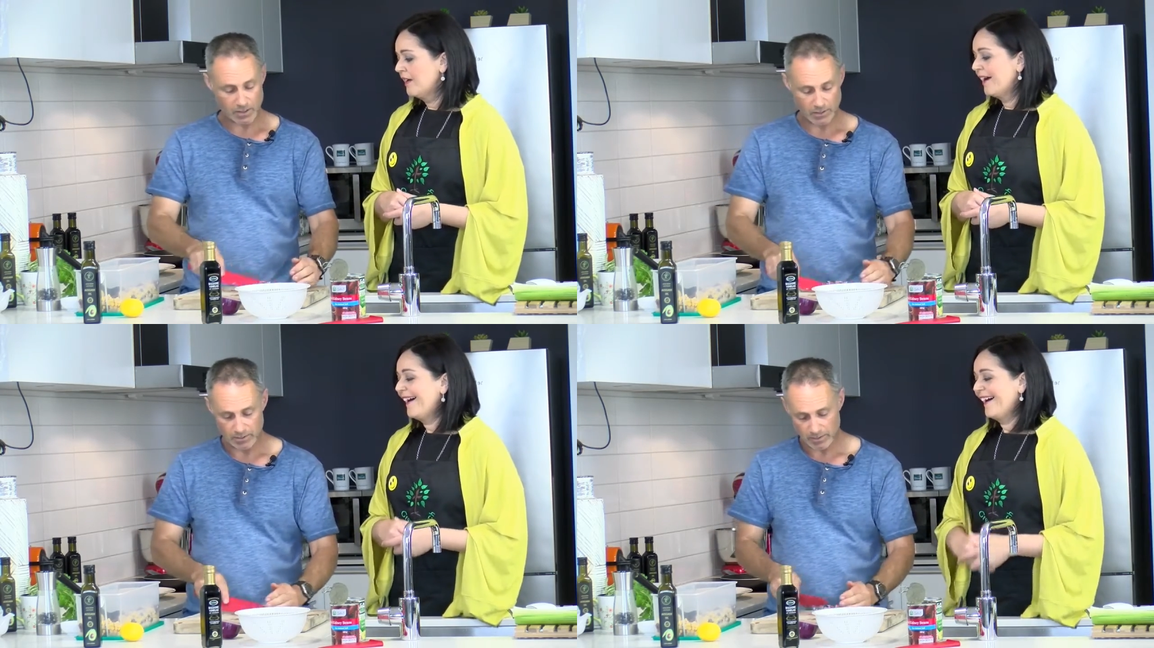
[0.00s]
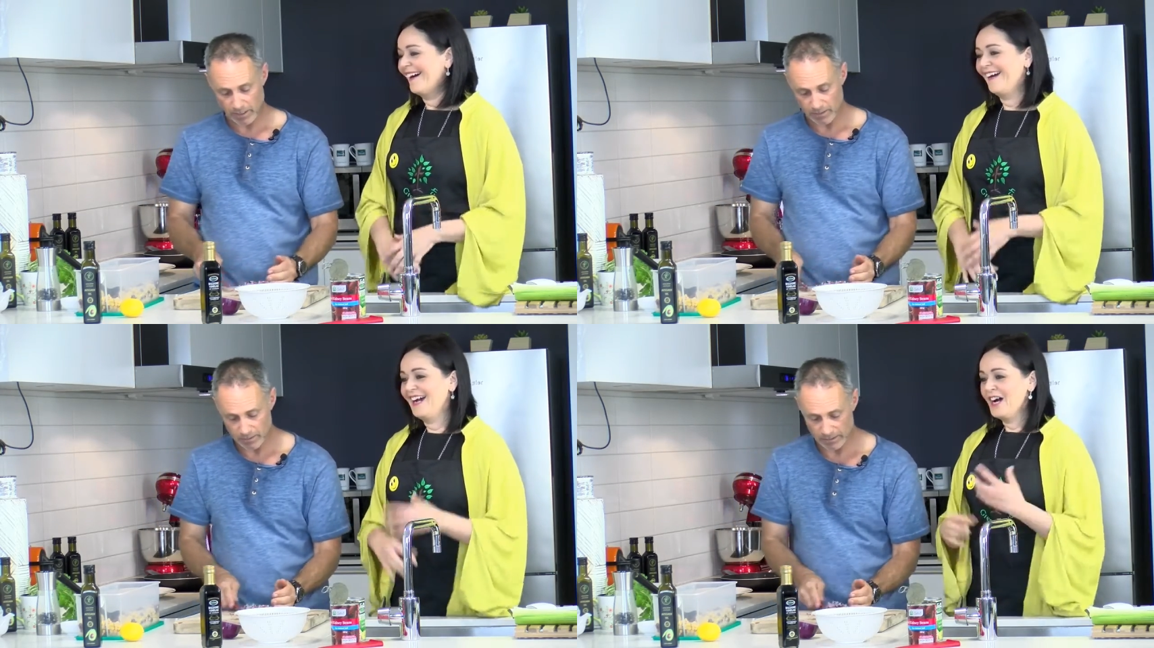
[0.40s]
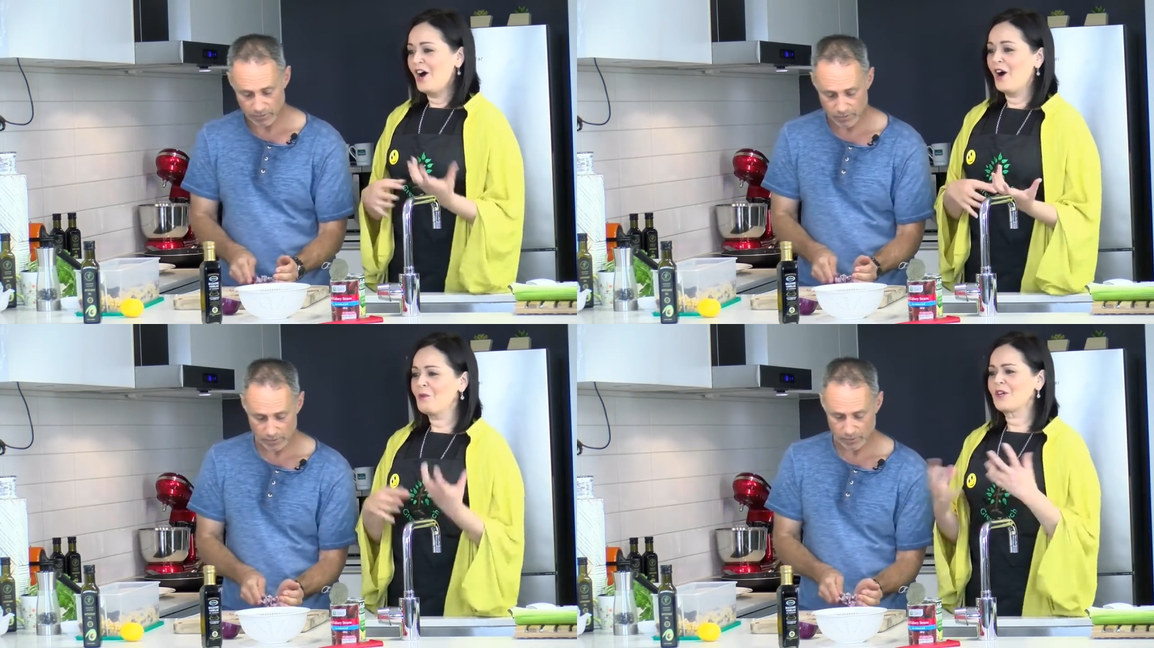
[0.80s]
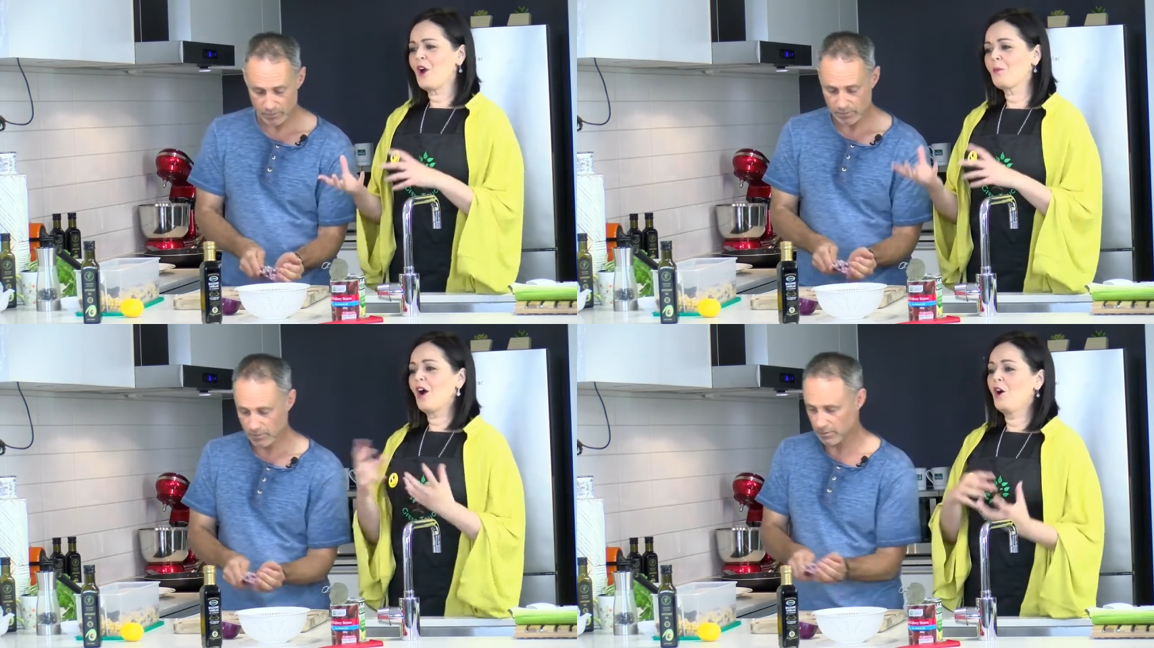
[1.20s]
Speaker 1: No, no. That's oh, true. well,
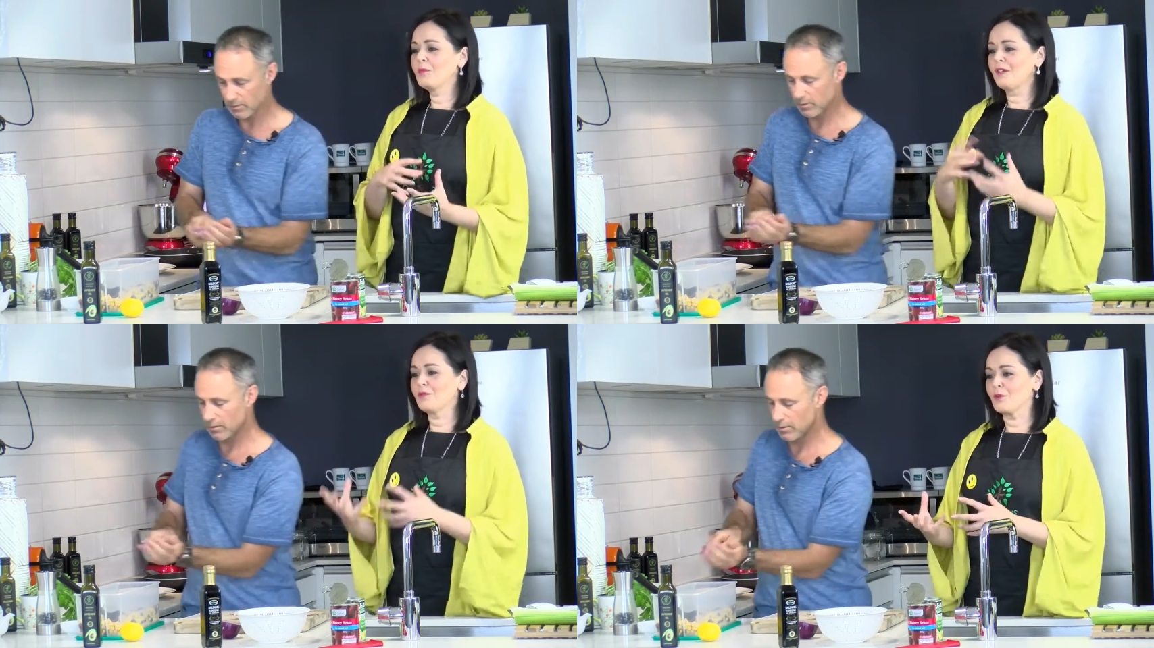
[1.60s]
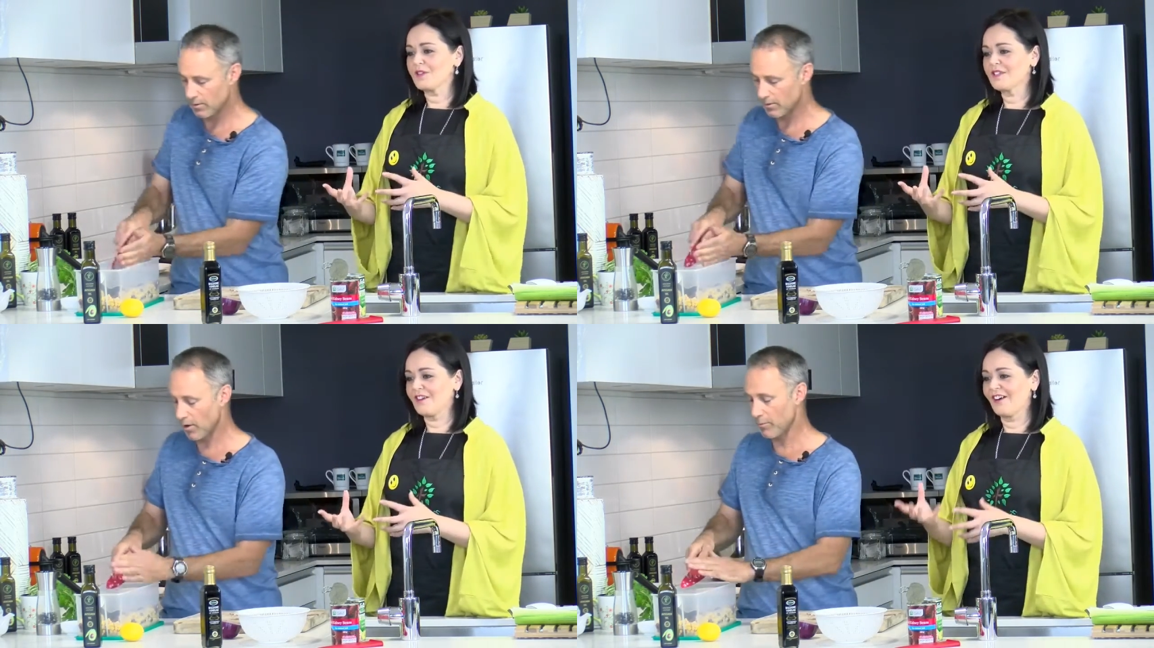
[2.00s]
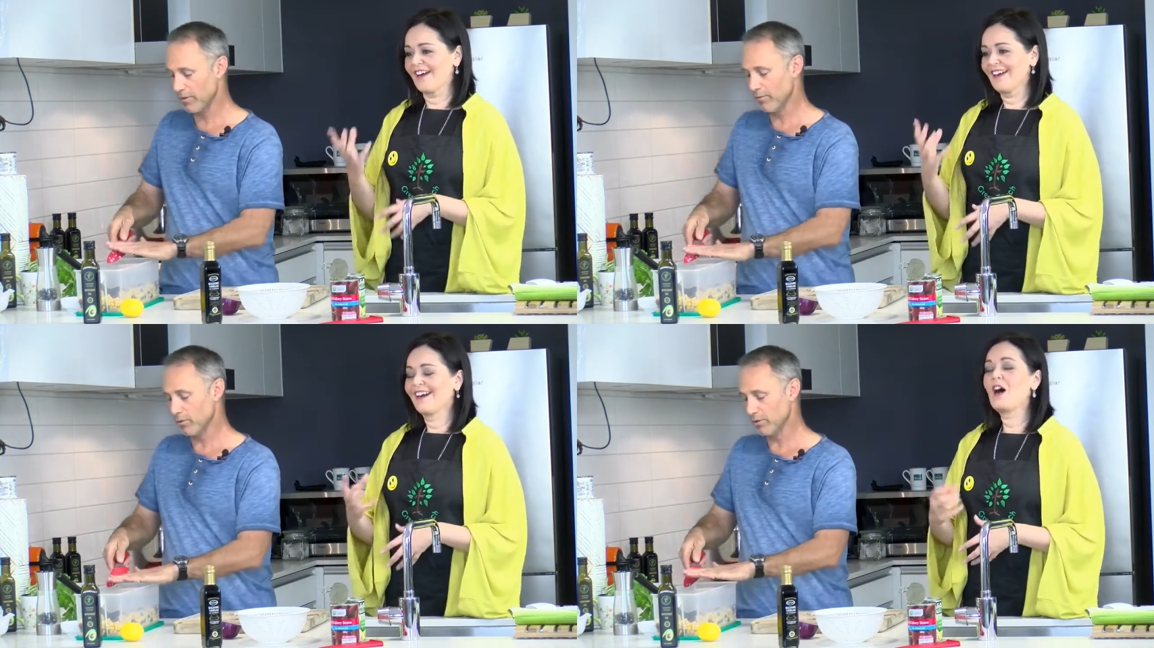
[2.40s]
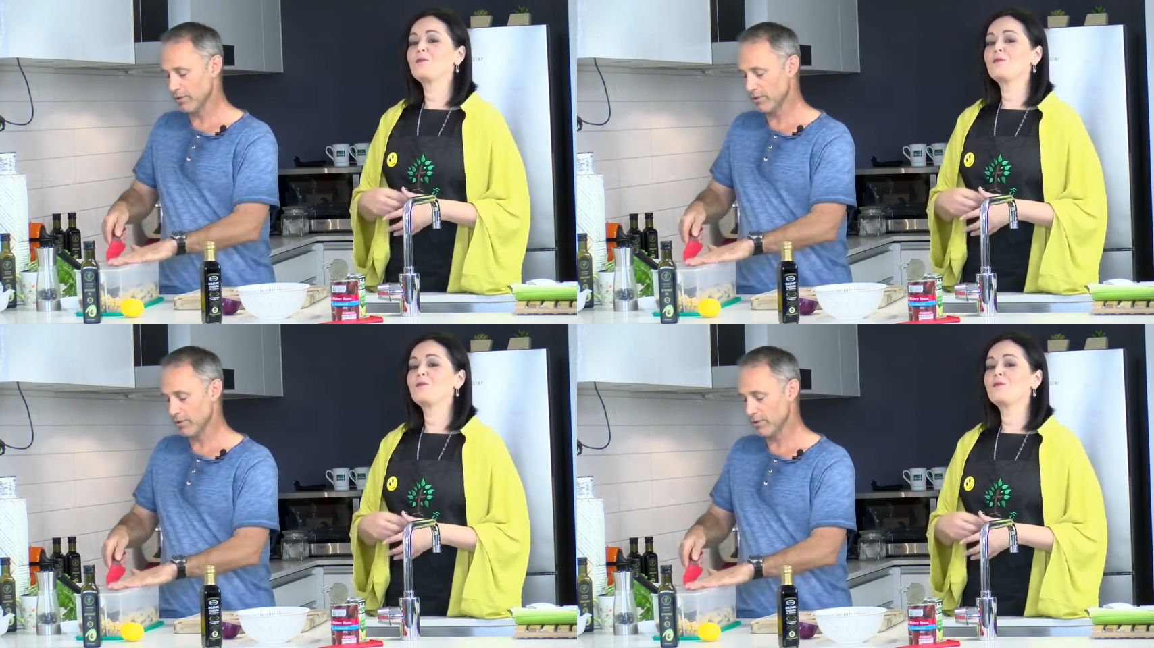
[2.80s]
no, we're omnivores. So omnivores.